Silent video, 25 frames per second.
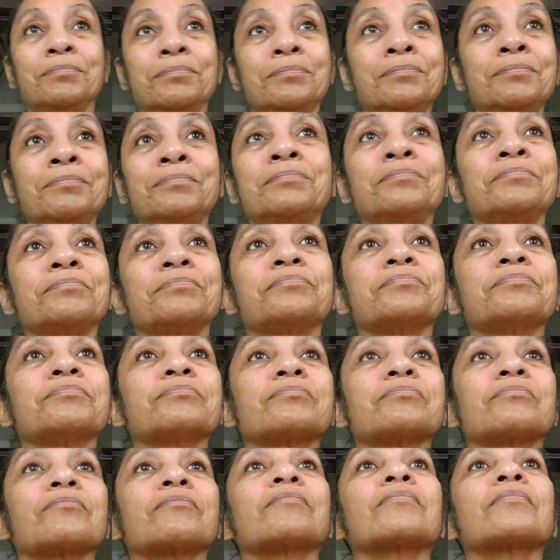I
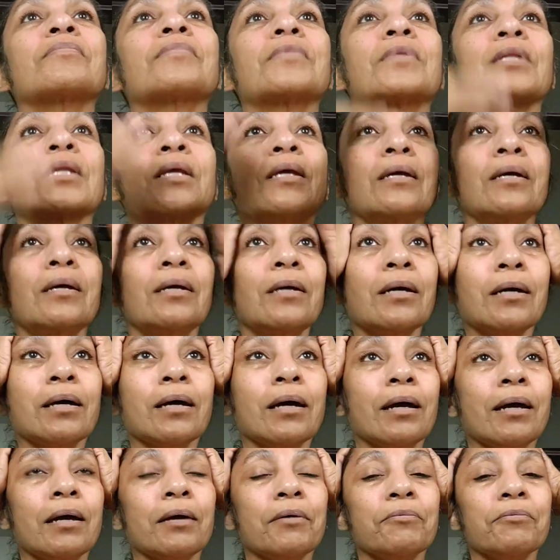
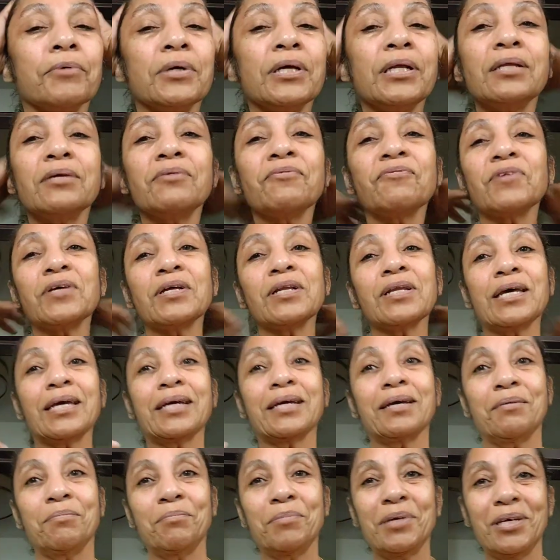really feel
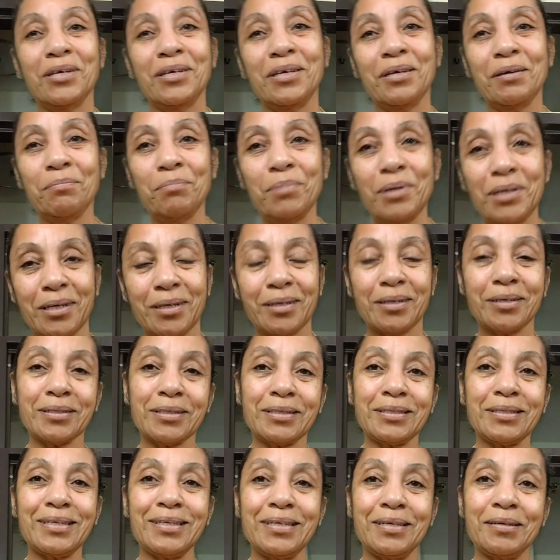like a million
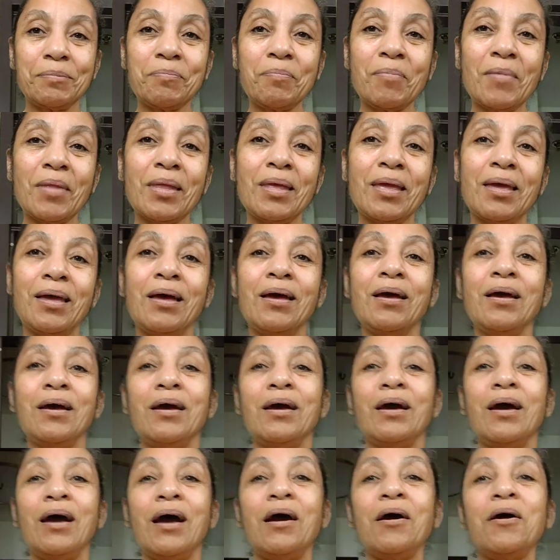bucks.
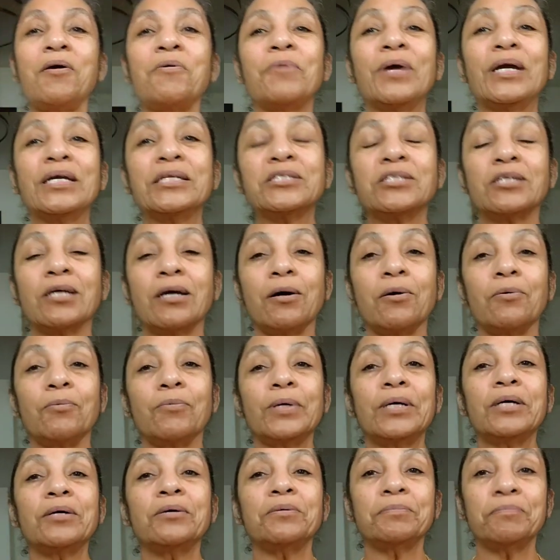All right, y'all.
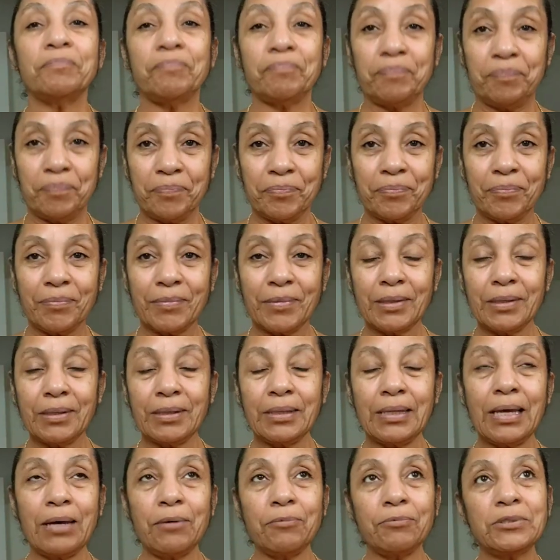Well,
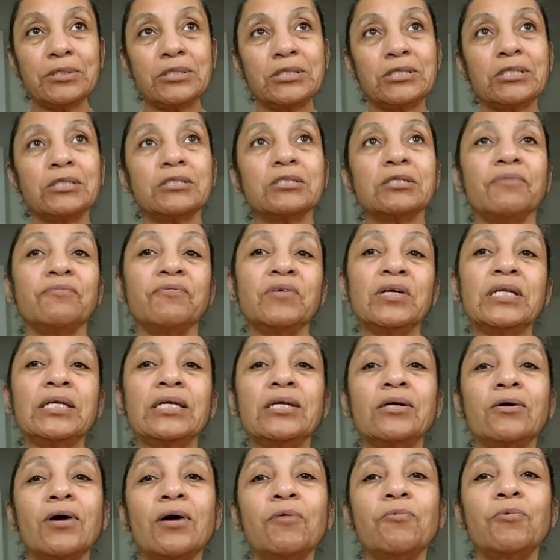that was just a
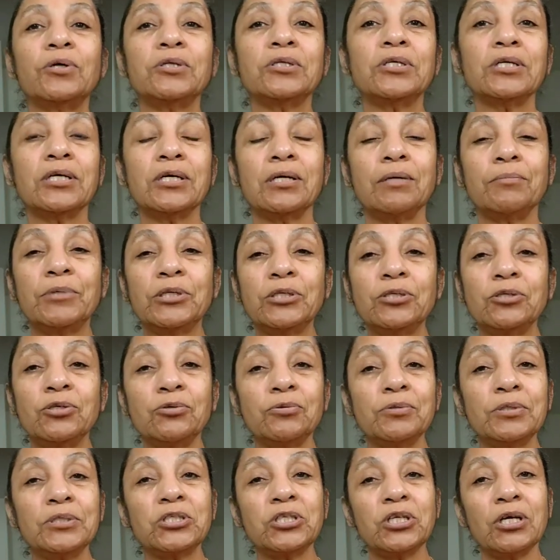video I wanted to come and
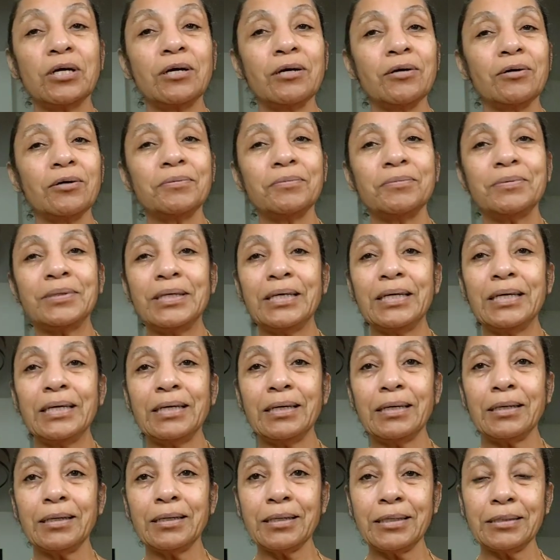do with y'all.
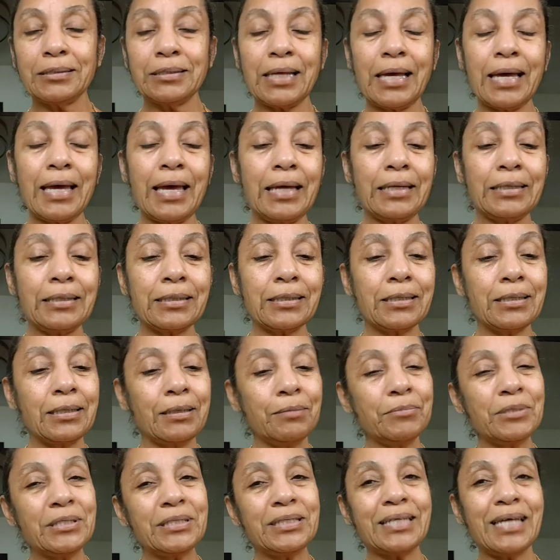Yeah, because I had to
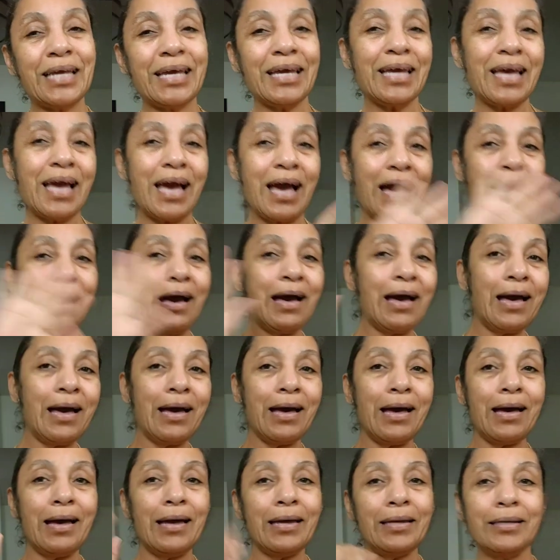come and say
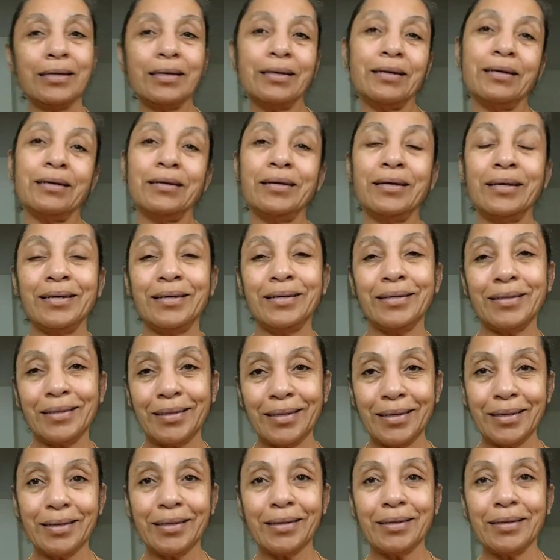hi.
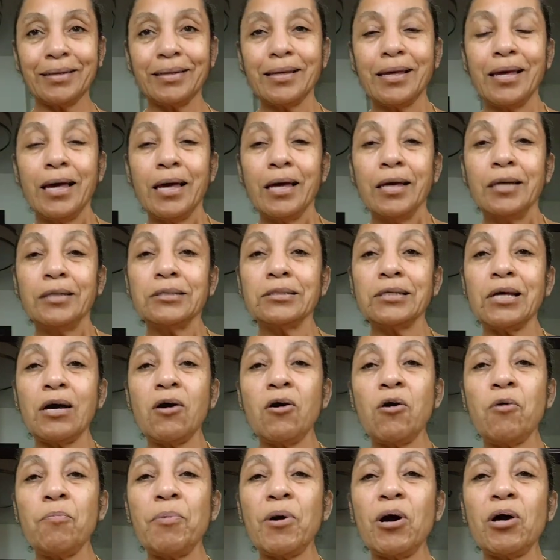Yeah. So I
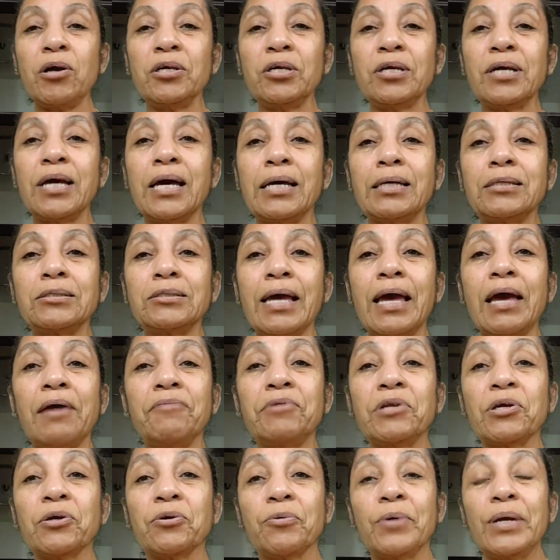hope all you guys are
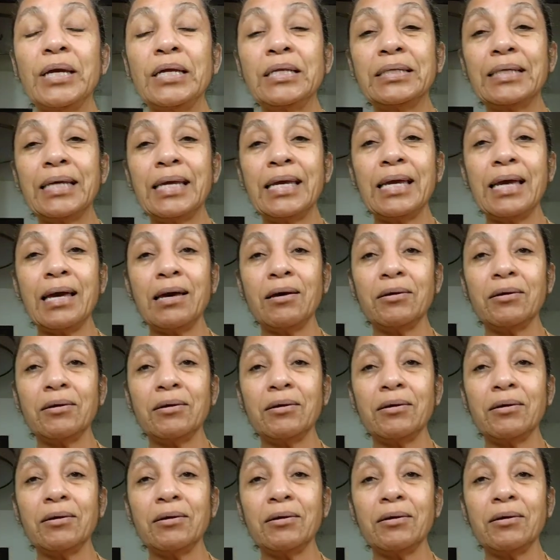having a great day